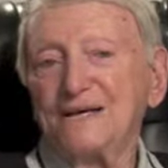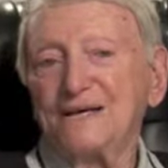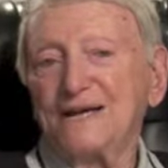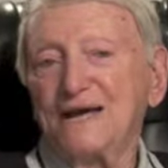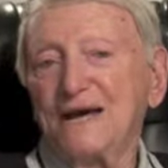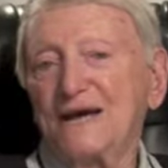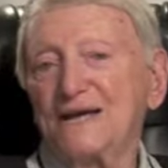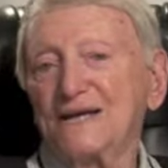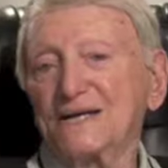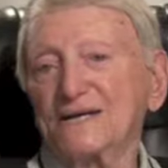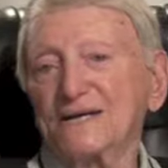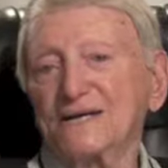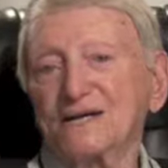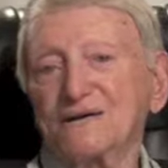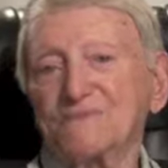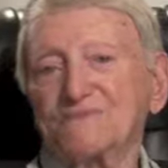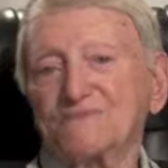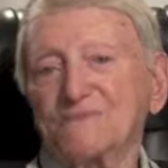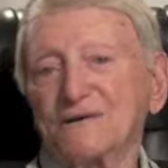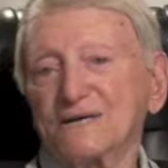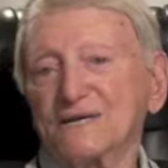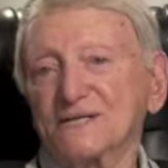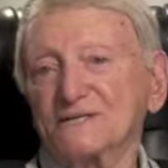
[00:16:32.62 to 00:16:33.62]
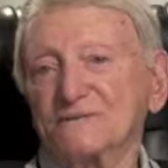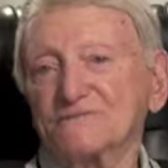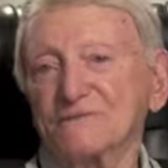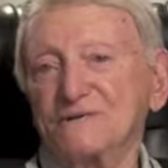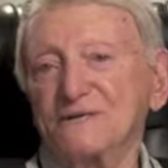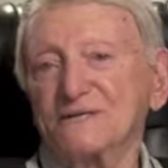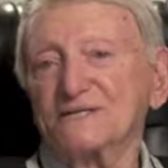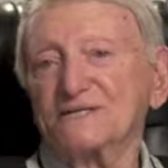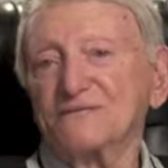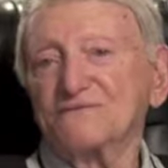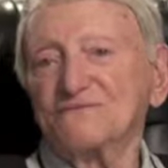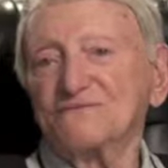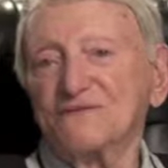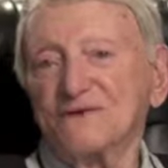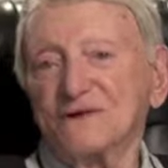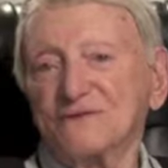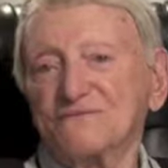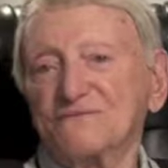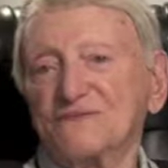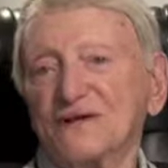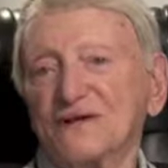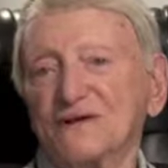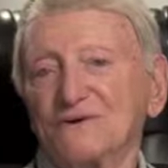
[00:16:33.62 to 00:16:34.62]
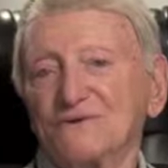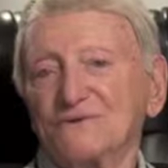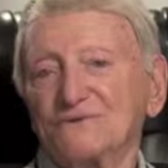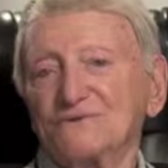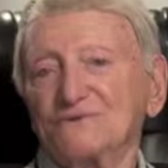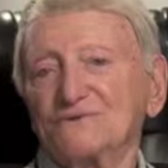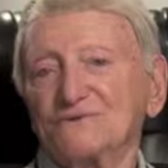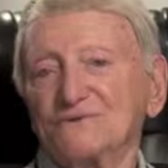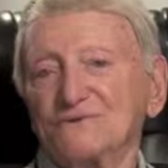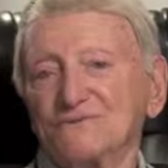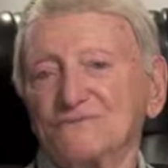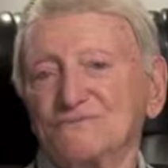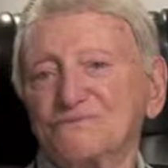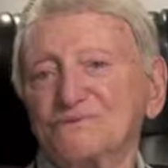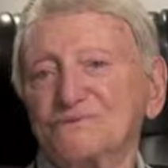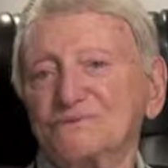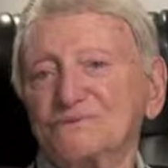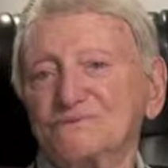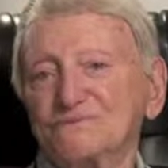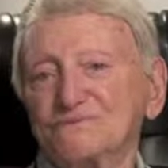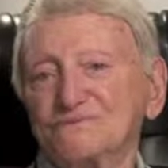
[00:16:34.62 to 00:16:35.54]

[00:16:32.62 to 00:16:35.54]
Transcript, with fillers: And I had to get up and make a speech in front of that whole group.